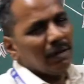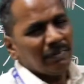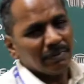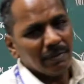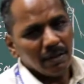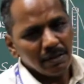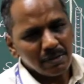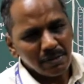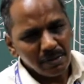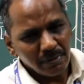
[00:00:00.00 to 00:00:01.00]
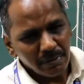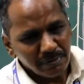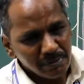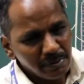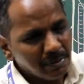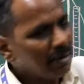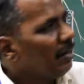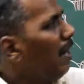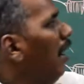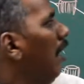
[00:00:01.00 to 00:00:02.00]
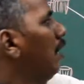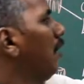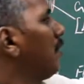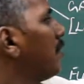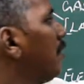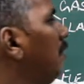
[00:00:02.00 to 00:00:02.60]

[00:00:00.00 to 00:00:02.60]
half of the sole of the foot and also